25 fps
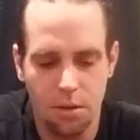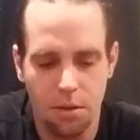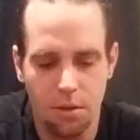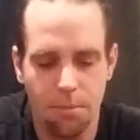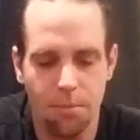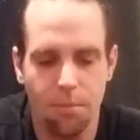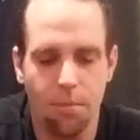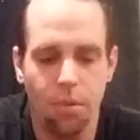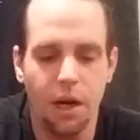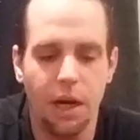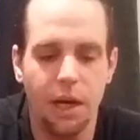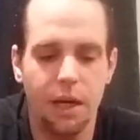
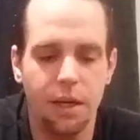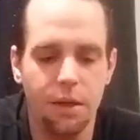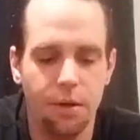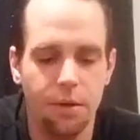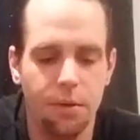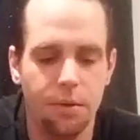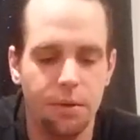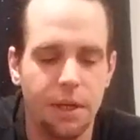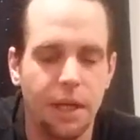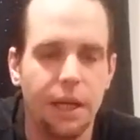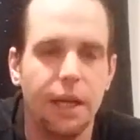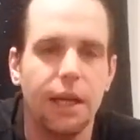Brand
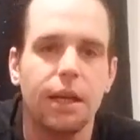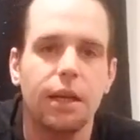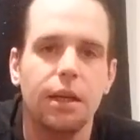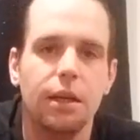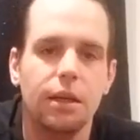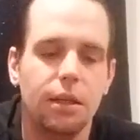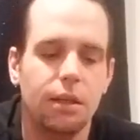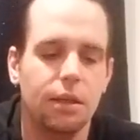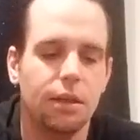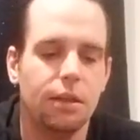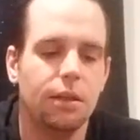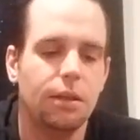new deck.
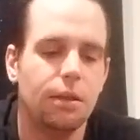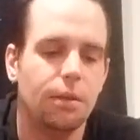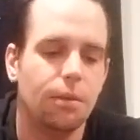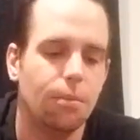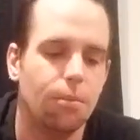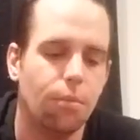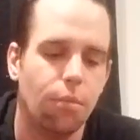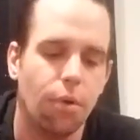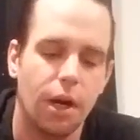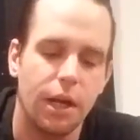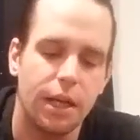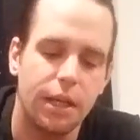
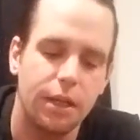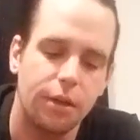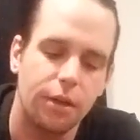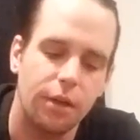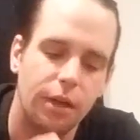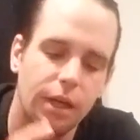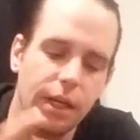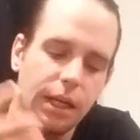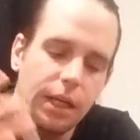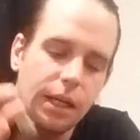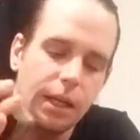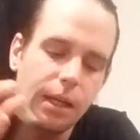Breaking
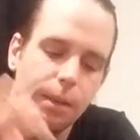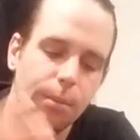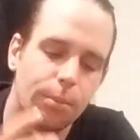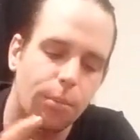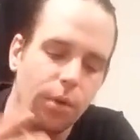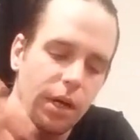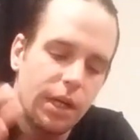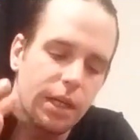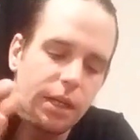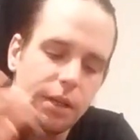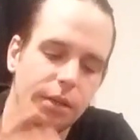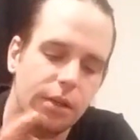her in,
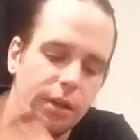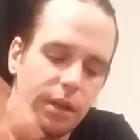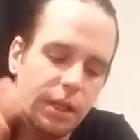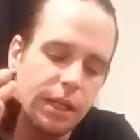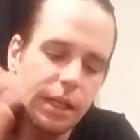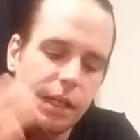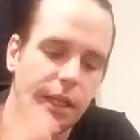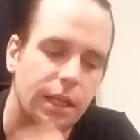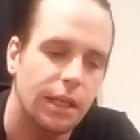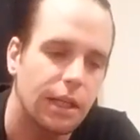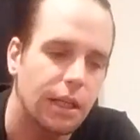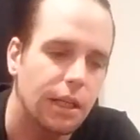breaking her
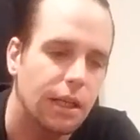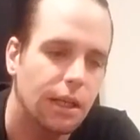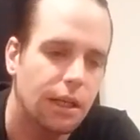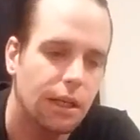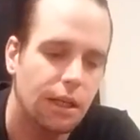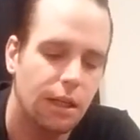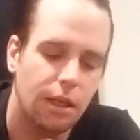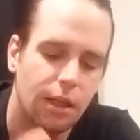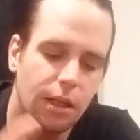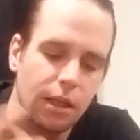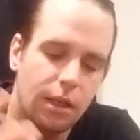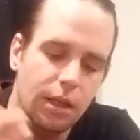in.
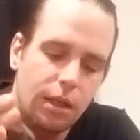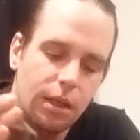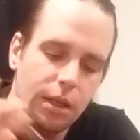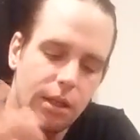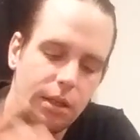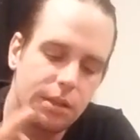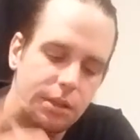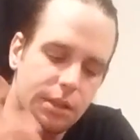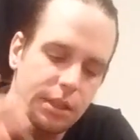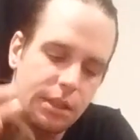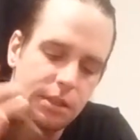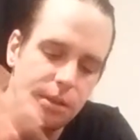
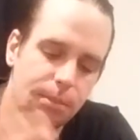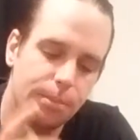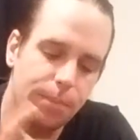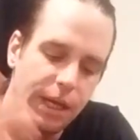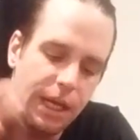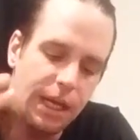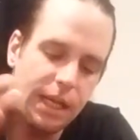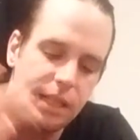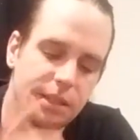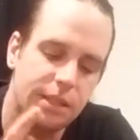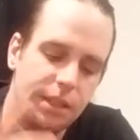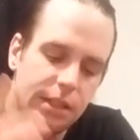Let's get some
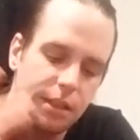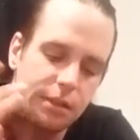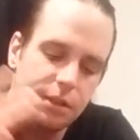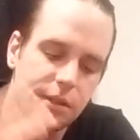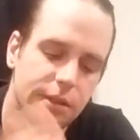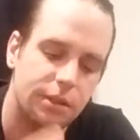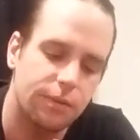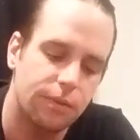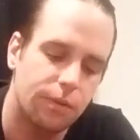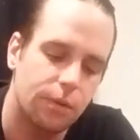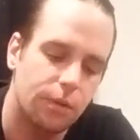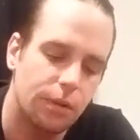past
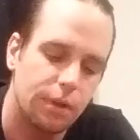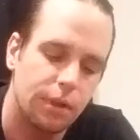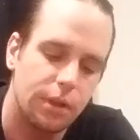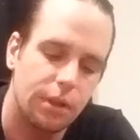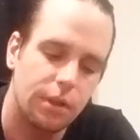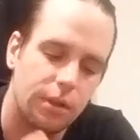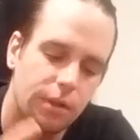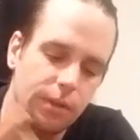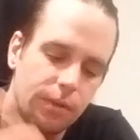energies for you.